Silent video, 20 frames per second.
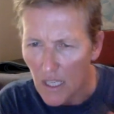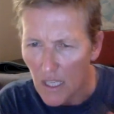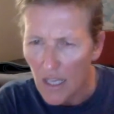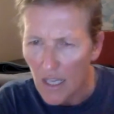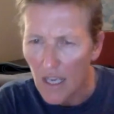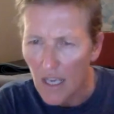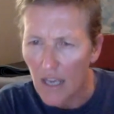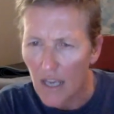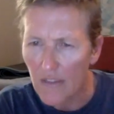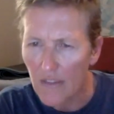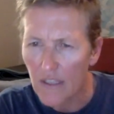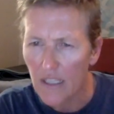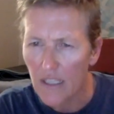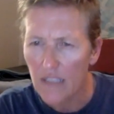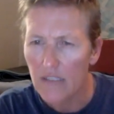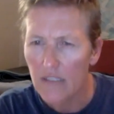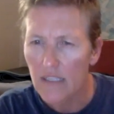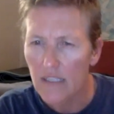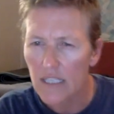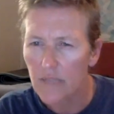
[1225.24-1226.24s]
And then
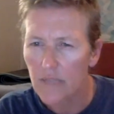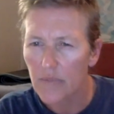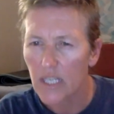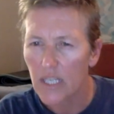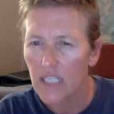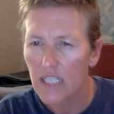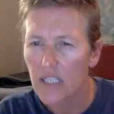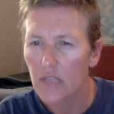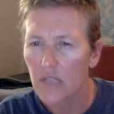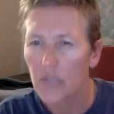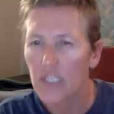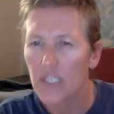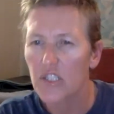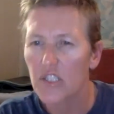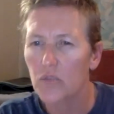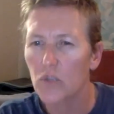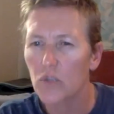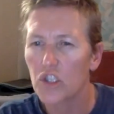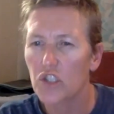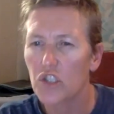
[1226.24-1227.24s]
his second part to the
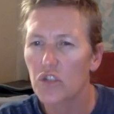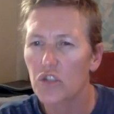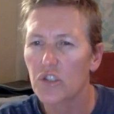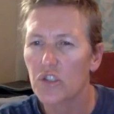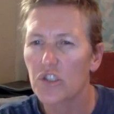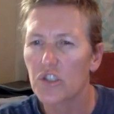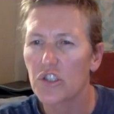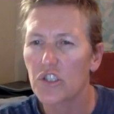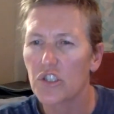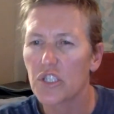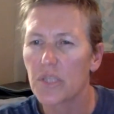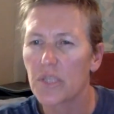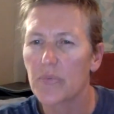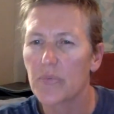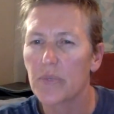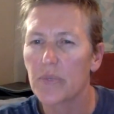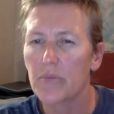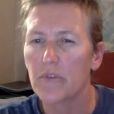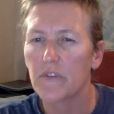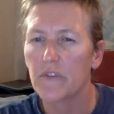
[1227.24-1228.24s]
question, what should your students
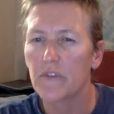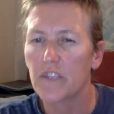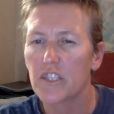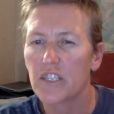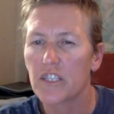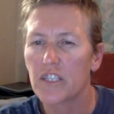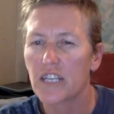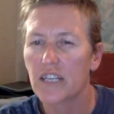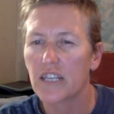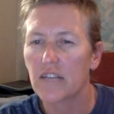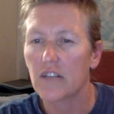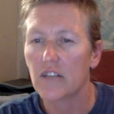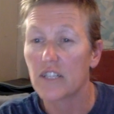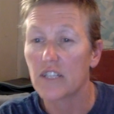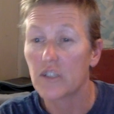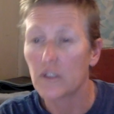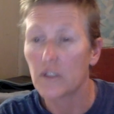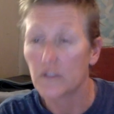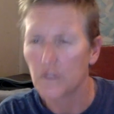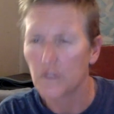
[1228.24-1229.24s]
be proficient at? Oh, he's
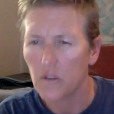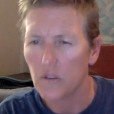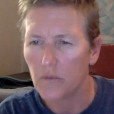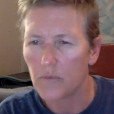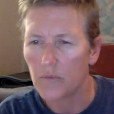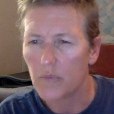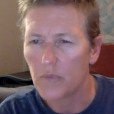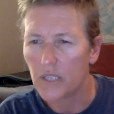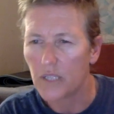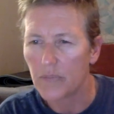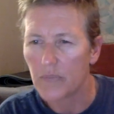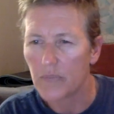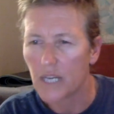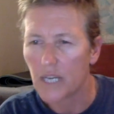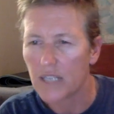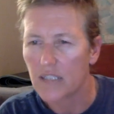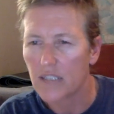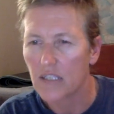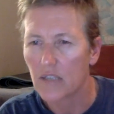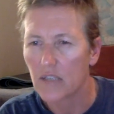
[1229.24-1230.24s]
got a few
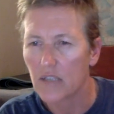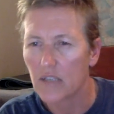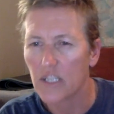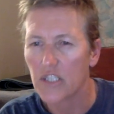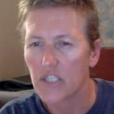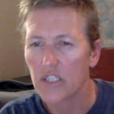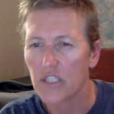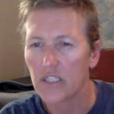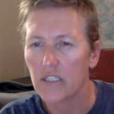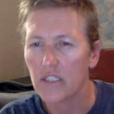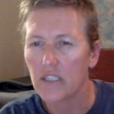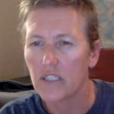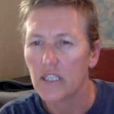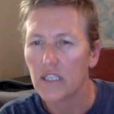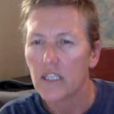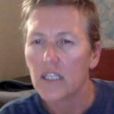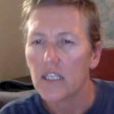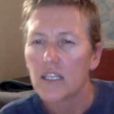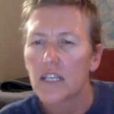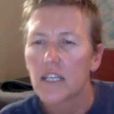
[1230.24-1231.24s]
parts to the question.
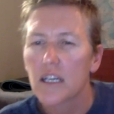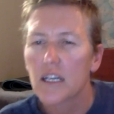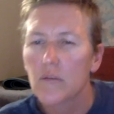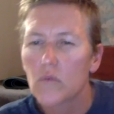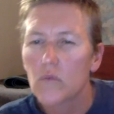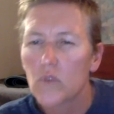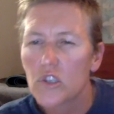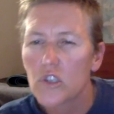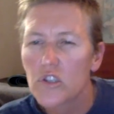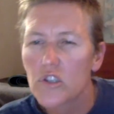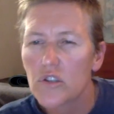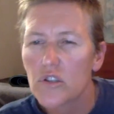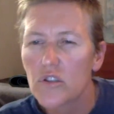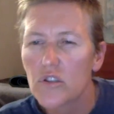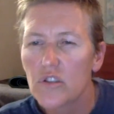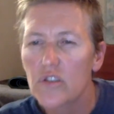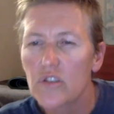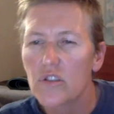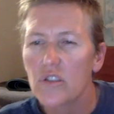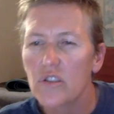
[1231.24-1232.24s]
What should
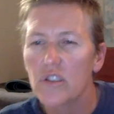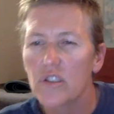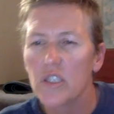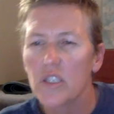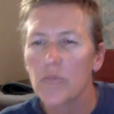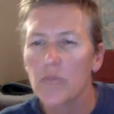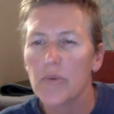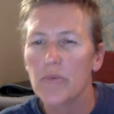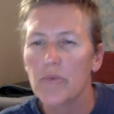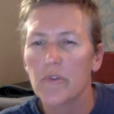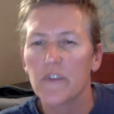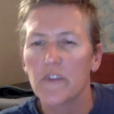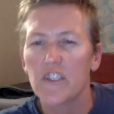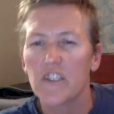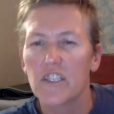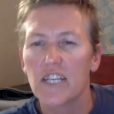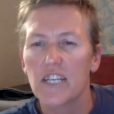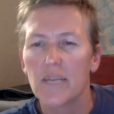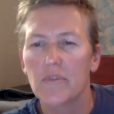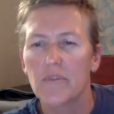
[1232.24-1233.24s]
your students be
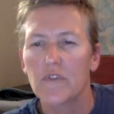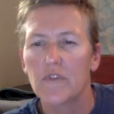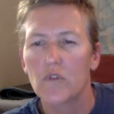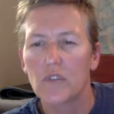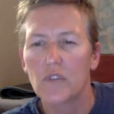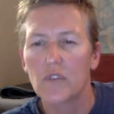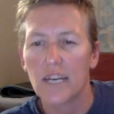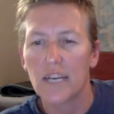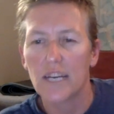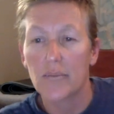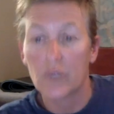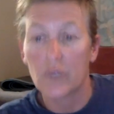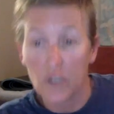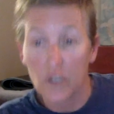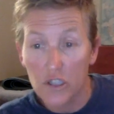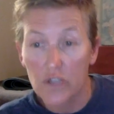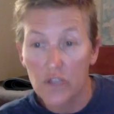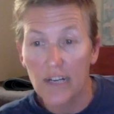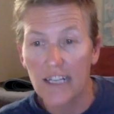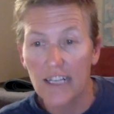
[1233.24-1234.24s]
proficient at before they
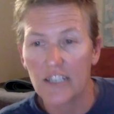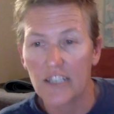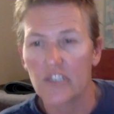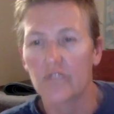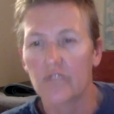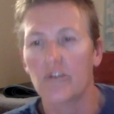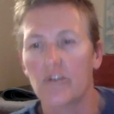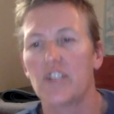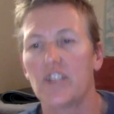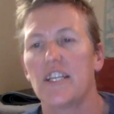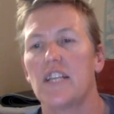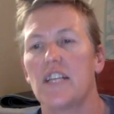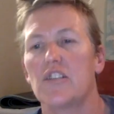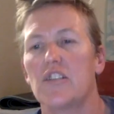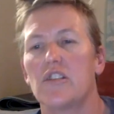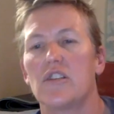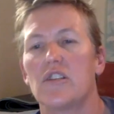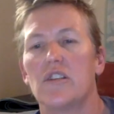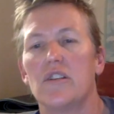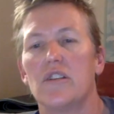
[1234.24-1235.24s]
approach graded
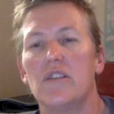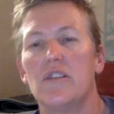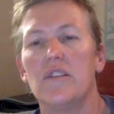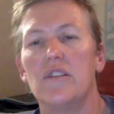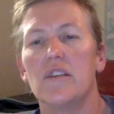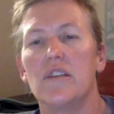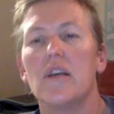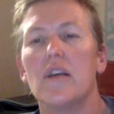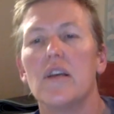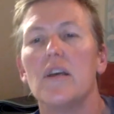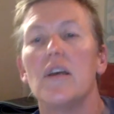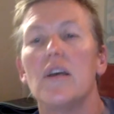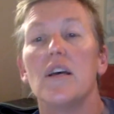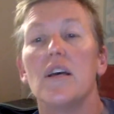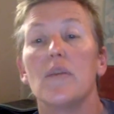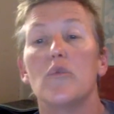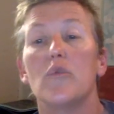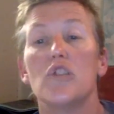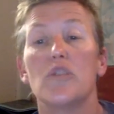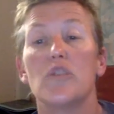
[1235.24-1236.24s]
rotation turns?
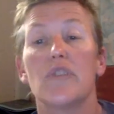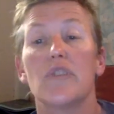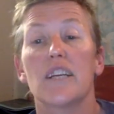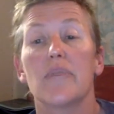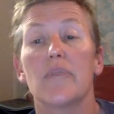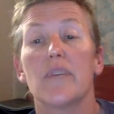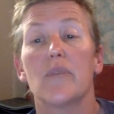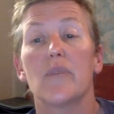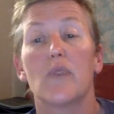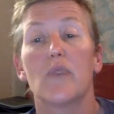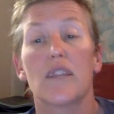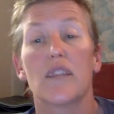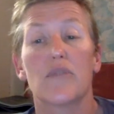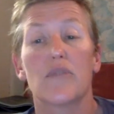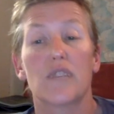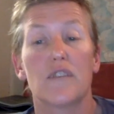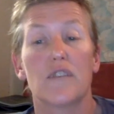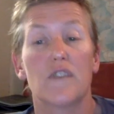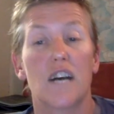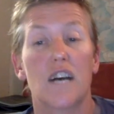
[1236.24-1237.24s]
Would you recommend
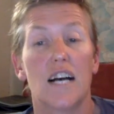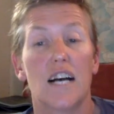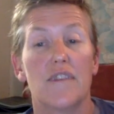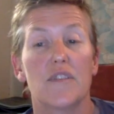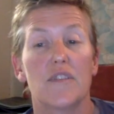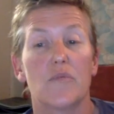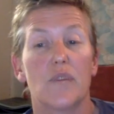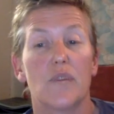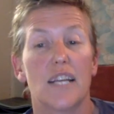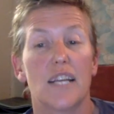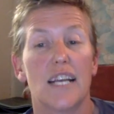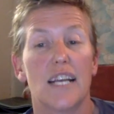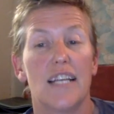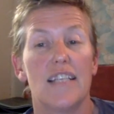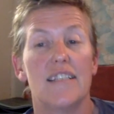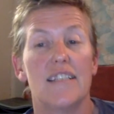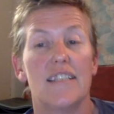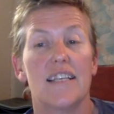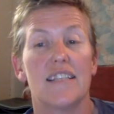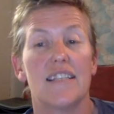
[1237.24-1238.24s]
135s and
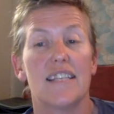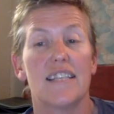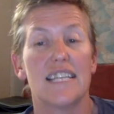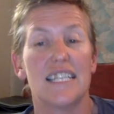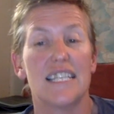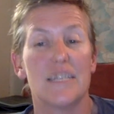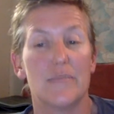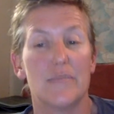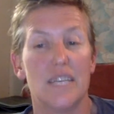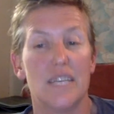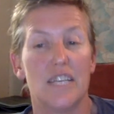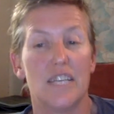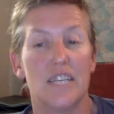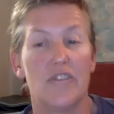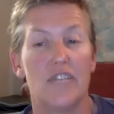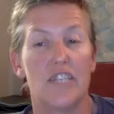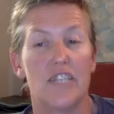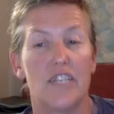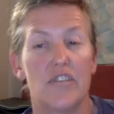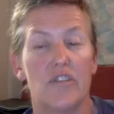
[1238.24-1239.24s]
180s as
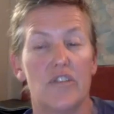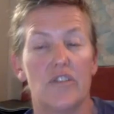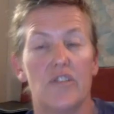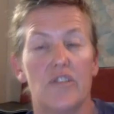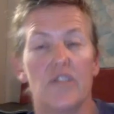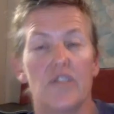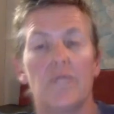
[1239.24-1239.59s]
intermediary turns?